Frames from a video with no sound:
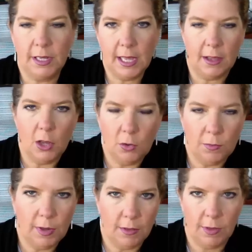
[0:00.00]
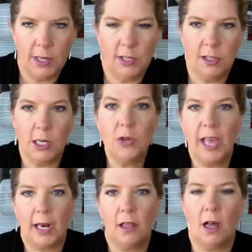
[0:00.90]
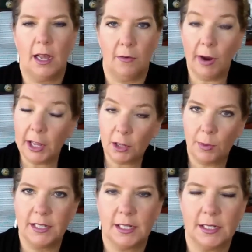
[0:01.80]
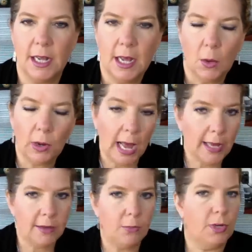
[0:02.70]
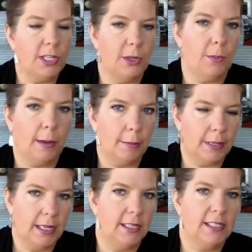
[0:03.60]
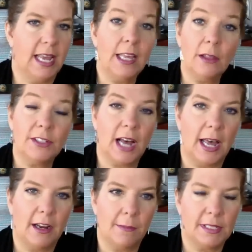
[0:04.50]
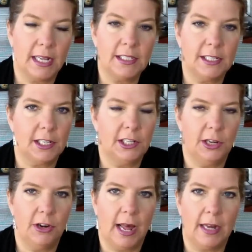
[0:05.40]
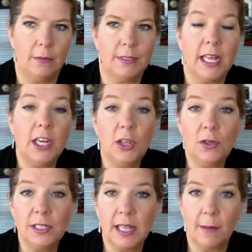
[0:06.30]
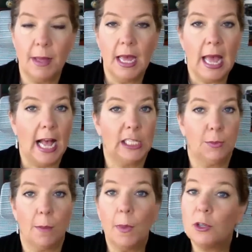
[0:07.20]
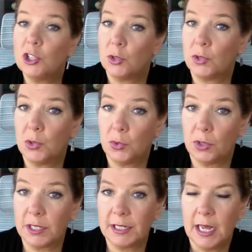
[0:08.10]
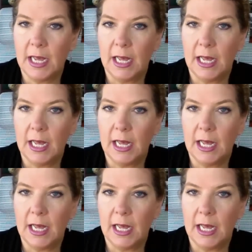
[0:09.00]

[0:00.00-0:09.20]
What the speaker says: get you into the new catalog at regular prices, what I would do probably is take those items as discontinued items and use them as promotional tools,